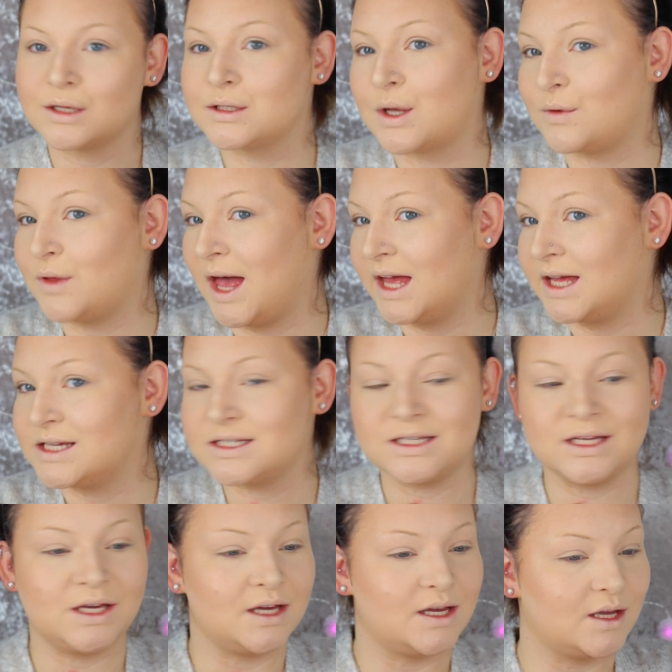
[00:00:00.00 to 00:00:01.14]
So that is
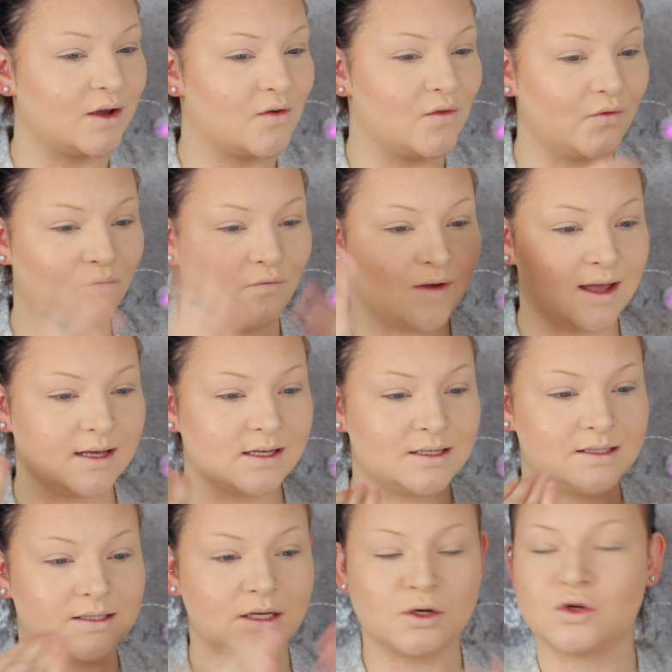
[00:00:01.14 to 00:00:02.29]
the
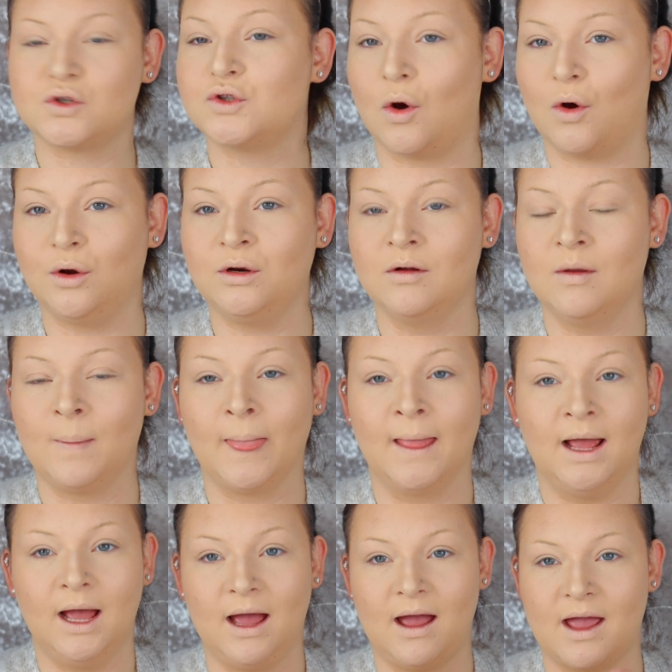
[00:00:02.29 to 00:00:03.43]
face done.
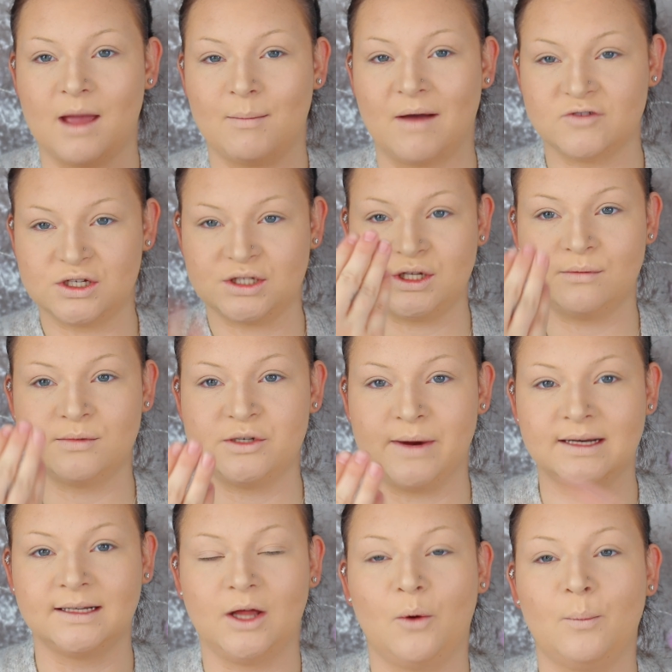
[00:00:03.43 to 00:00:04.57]
I've just zoomed you
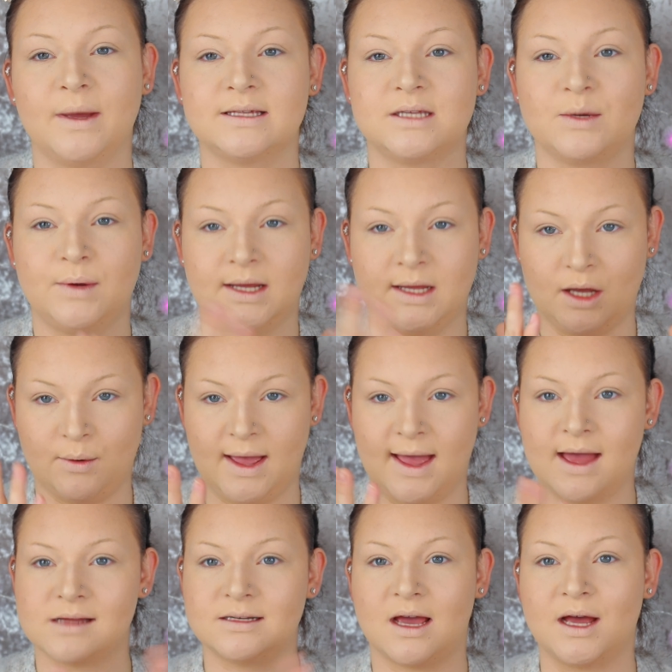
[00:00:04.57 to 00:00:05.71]
in a little bit so we can go
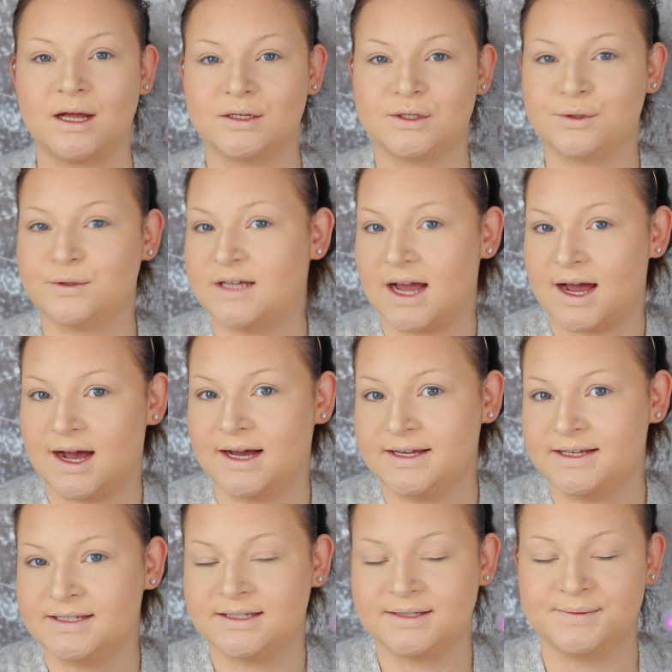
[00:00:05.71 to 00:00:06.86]
ahead and do the
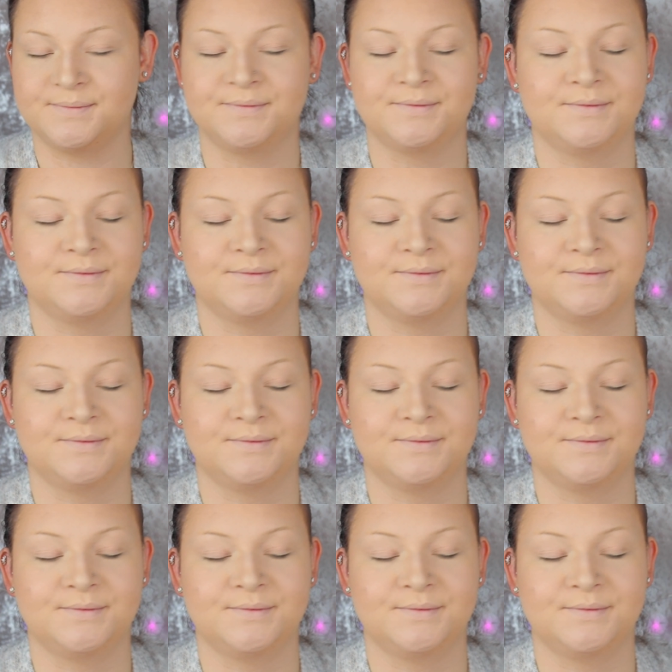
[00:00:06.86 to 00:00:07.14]
eyes.